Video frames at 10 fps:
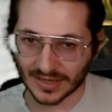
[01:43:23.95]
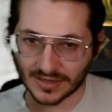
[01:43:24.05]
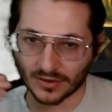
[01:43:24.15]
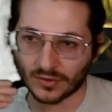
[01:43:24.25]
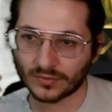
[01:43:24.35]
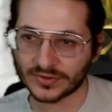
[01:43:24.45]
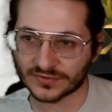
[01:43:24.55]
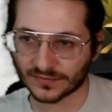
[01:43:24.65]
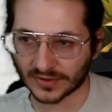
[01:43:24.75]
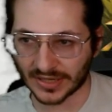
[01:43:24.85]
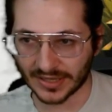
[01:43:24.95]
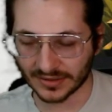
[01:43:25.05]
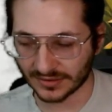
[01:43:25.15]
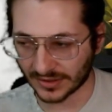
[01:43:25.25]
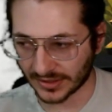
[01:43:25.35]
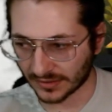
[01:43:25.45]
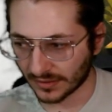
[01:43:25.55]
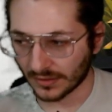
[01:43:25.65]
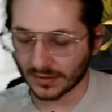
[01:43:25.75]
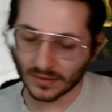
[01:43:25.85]
I always forget, like,
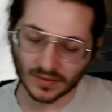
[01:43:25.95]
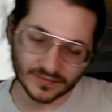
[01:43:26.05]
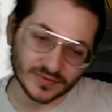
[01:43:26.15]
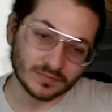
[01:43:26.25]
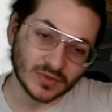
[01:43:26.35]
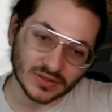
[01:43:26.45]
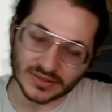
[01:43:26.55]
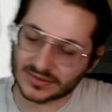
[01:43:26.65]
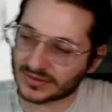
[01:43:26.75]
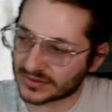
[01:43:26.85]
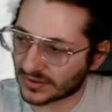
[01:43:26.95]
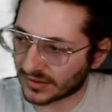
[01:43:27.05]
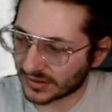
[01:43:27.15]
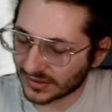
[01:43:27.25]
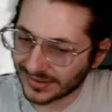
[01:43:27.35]
oh, I have to mulligan to this card.